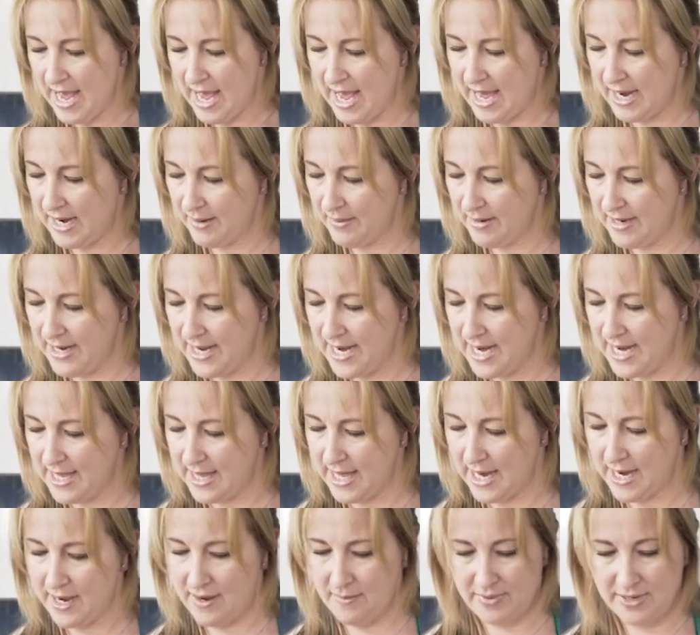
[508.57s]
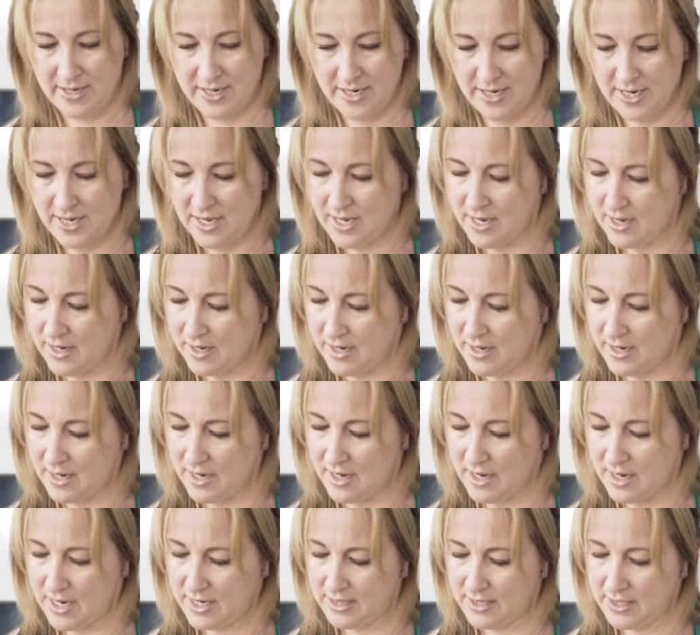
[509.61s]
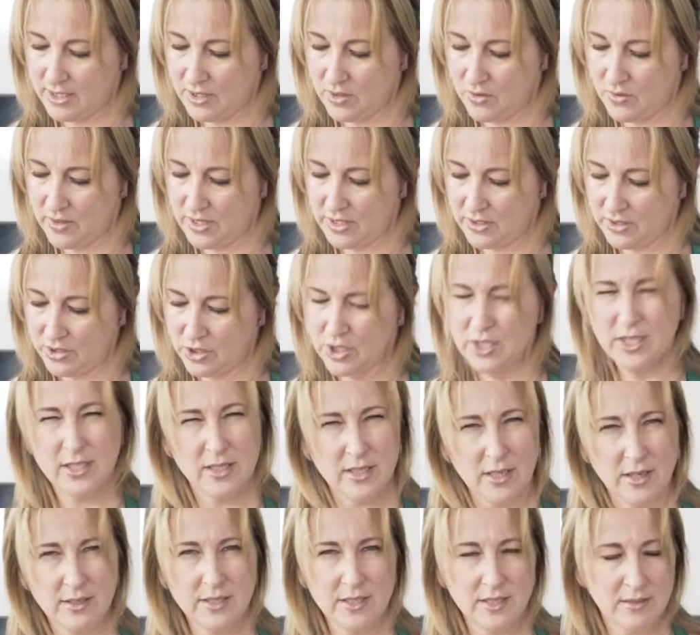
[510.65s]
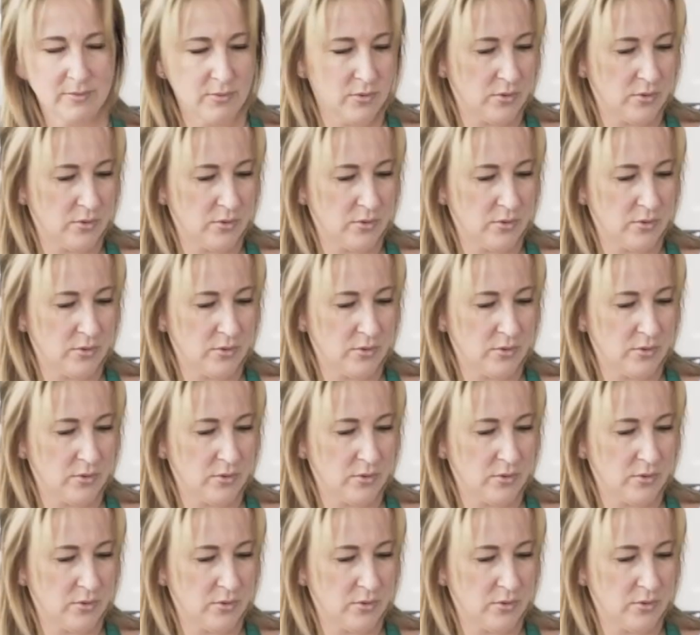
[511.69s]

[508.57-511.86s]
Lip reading: and I'm going to heat that up until it's just starting to